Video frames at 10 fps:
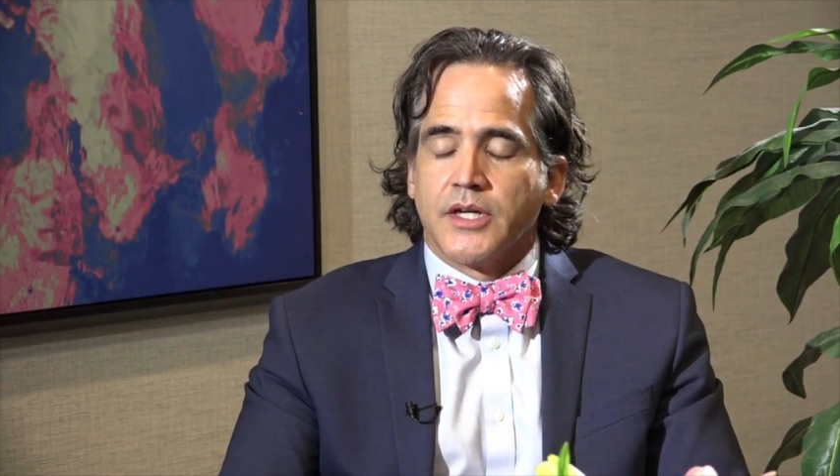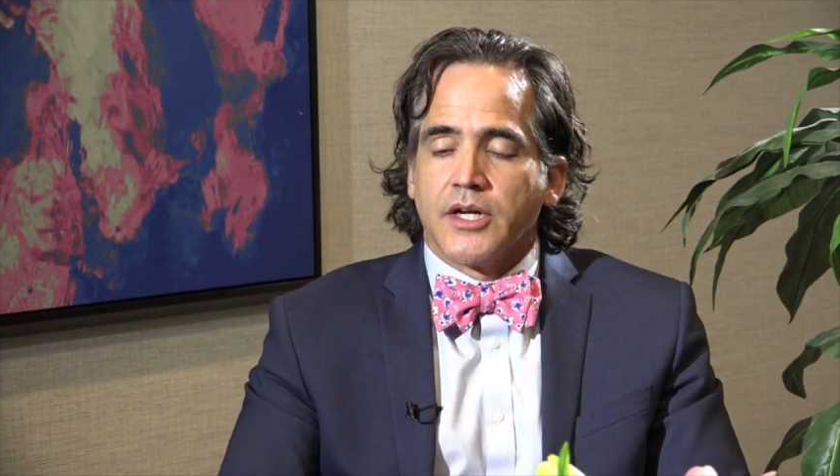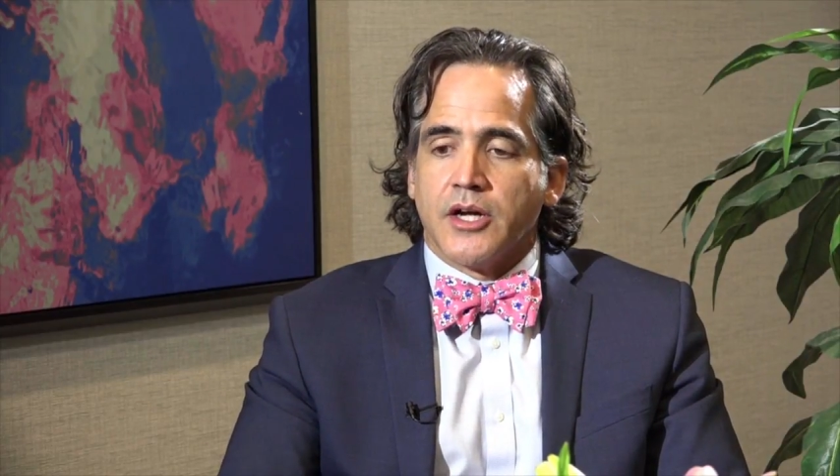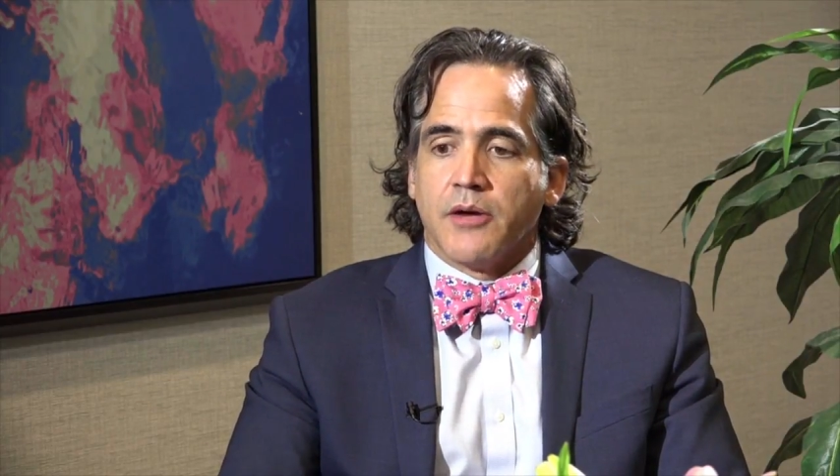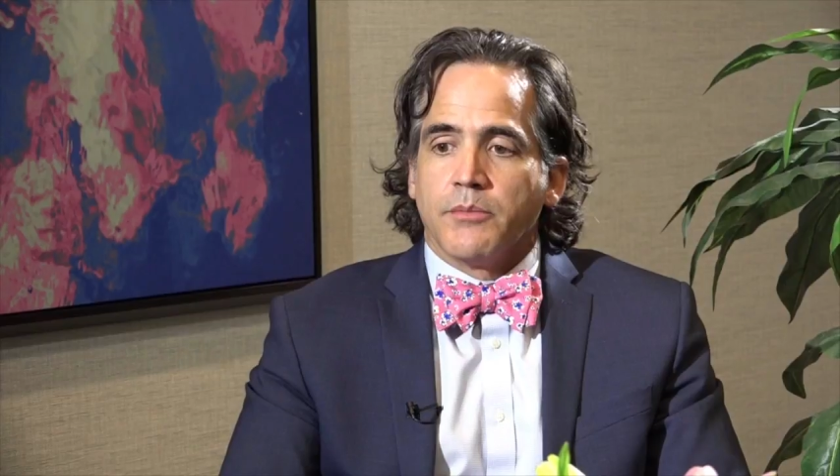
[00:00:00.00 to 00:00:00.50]

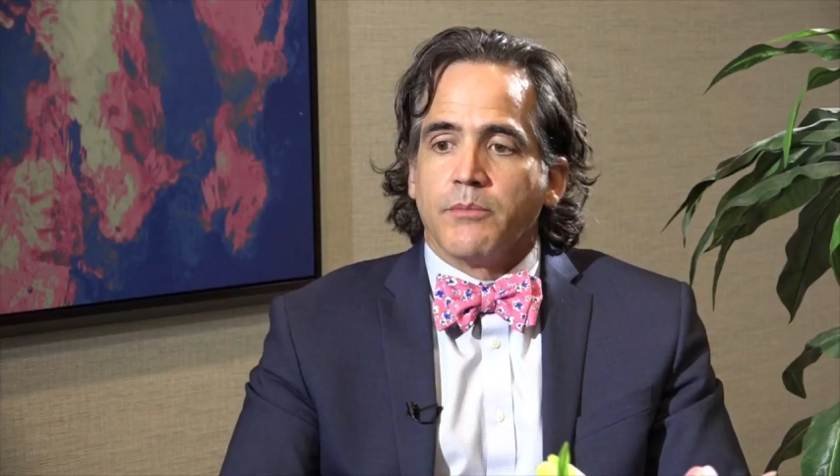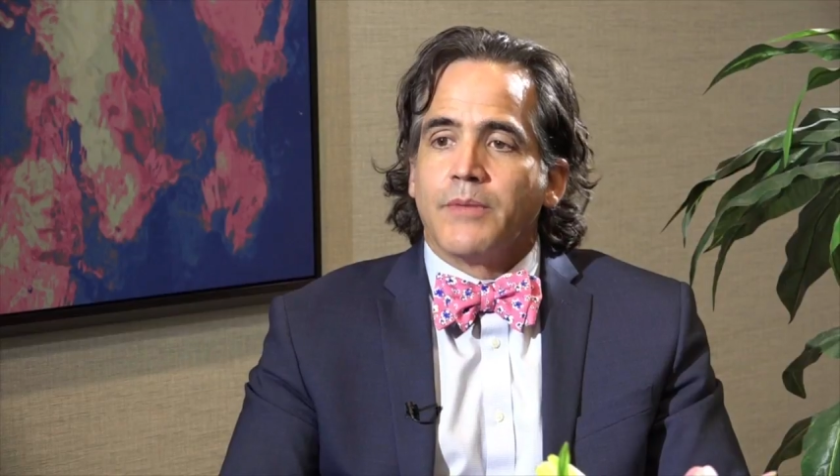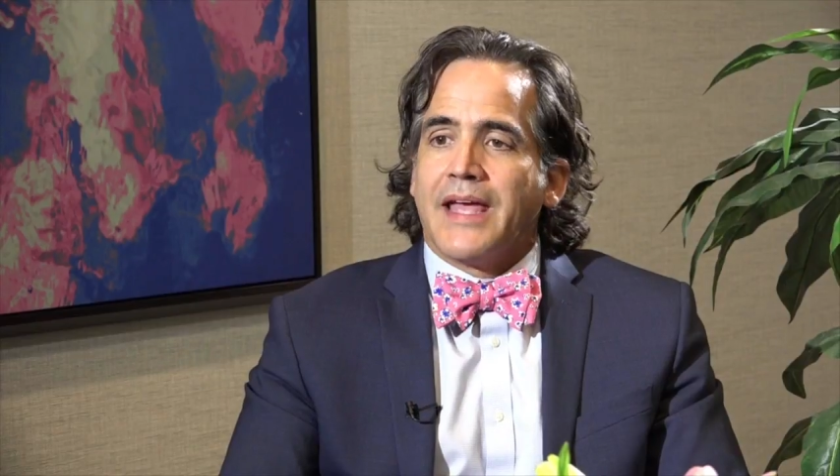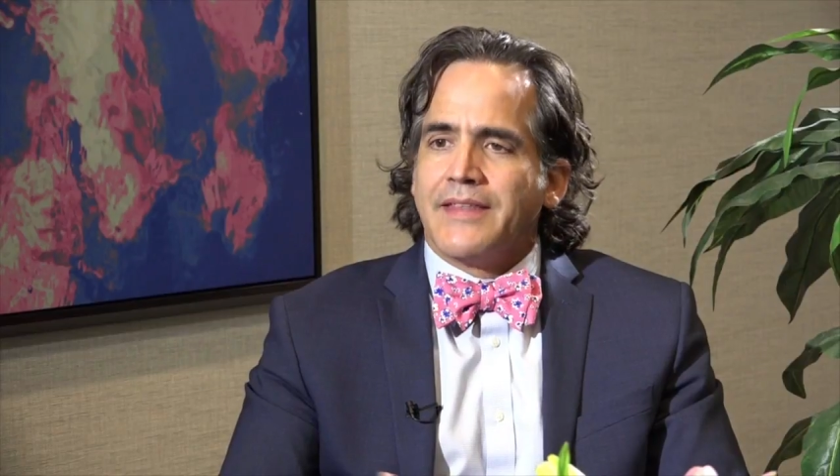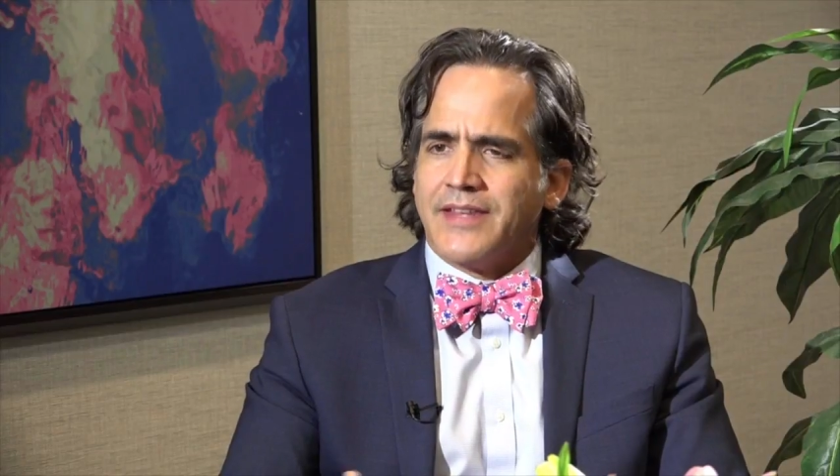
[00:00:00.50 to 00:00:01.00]
And
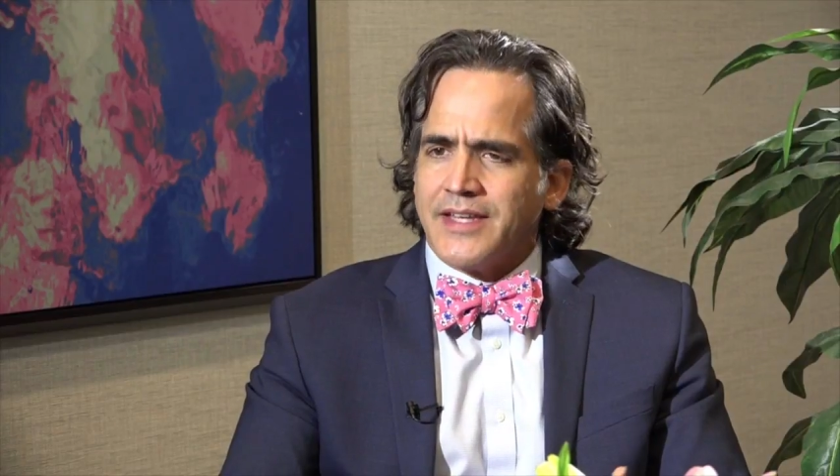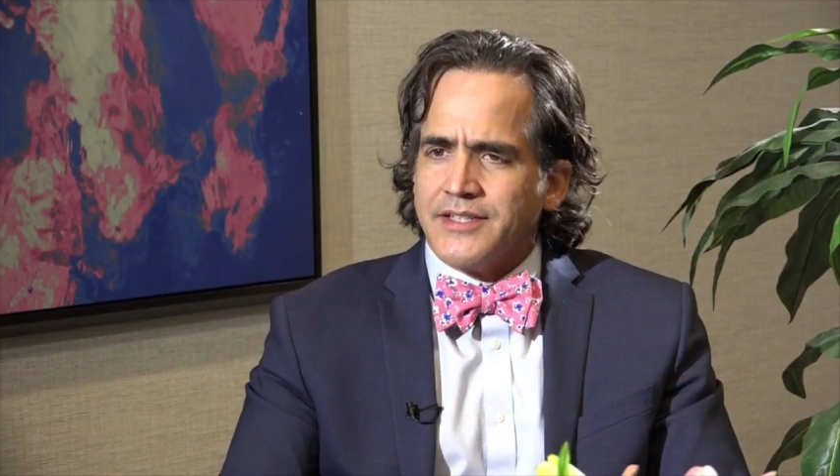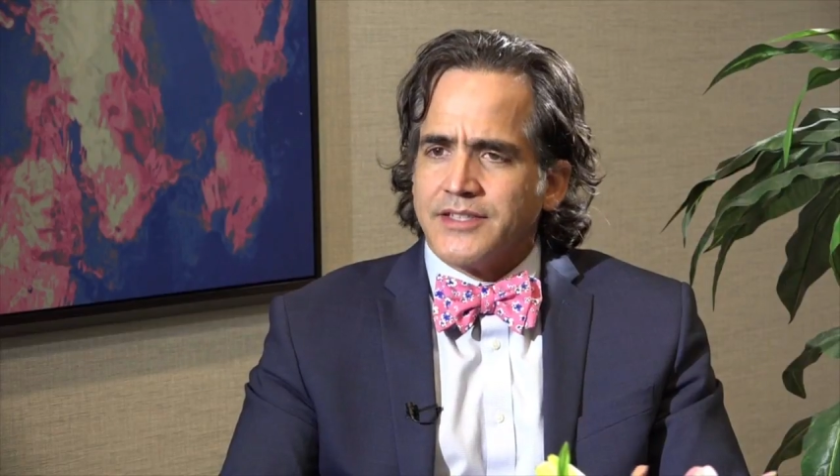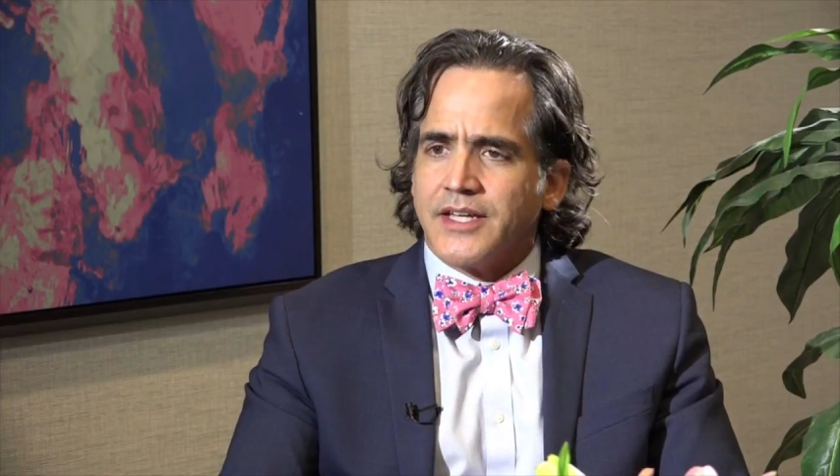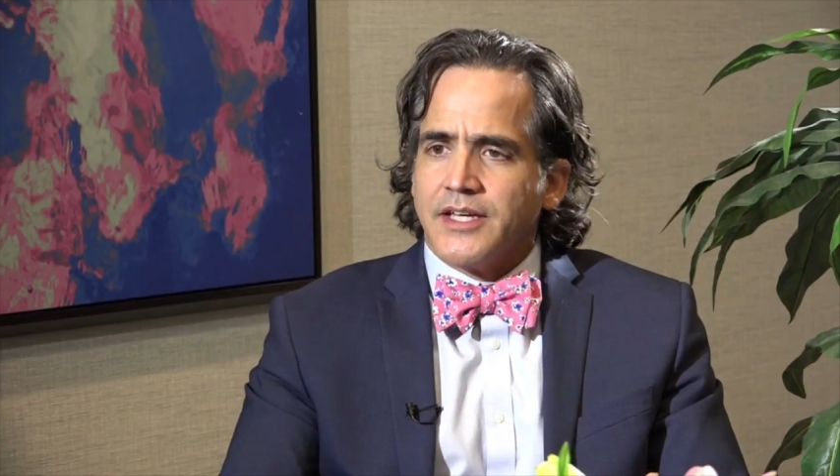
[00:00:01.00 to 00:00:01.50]
that
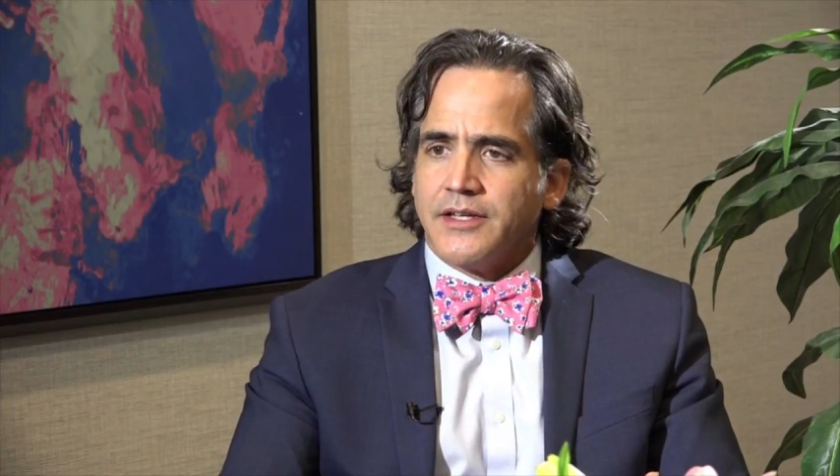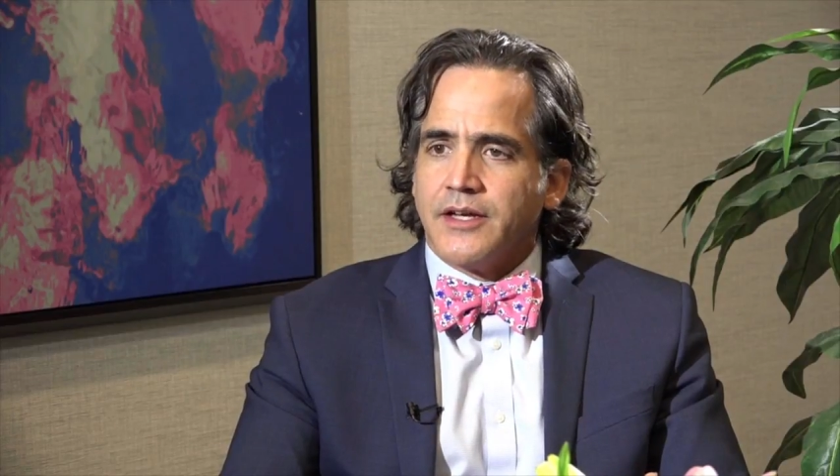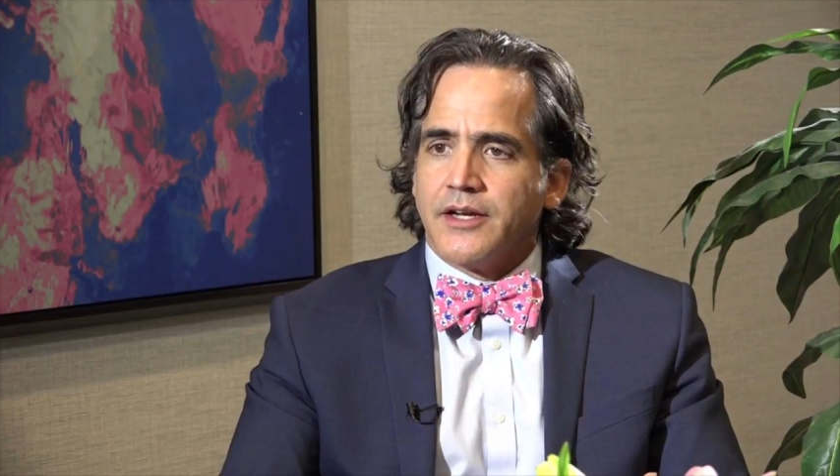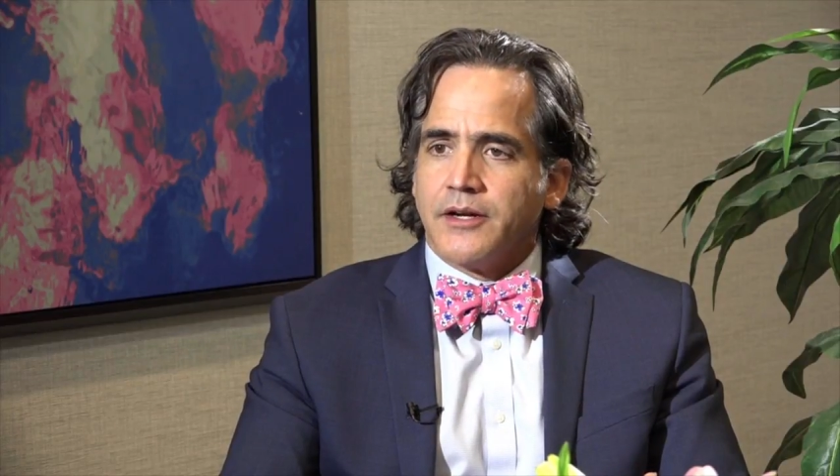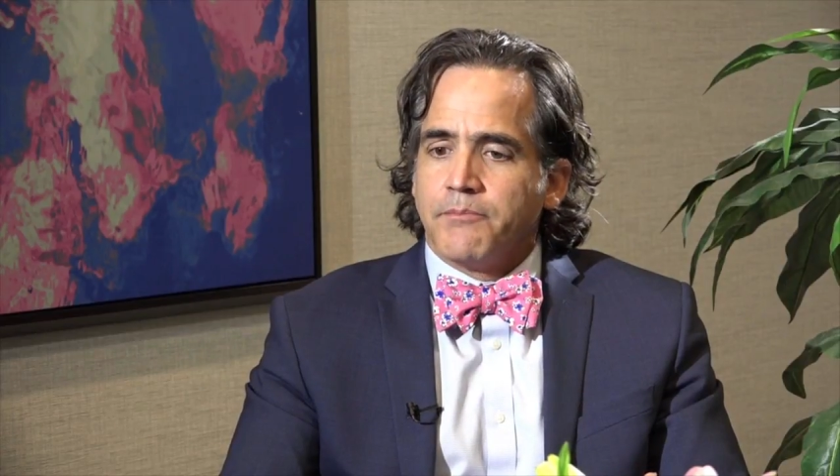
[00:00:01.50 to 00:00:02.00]
is
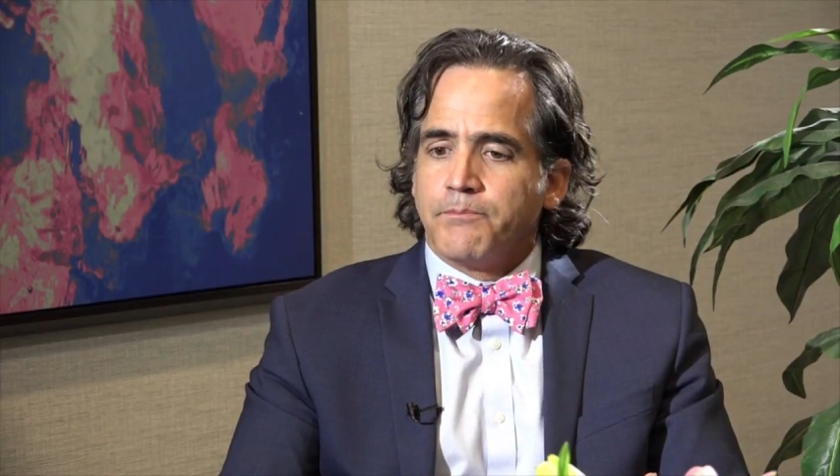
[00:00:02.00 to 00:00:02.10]
a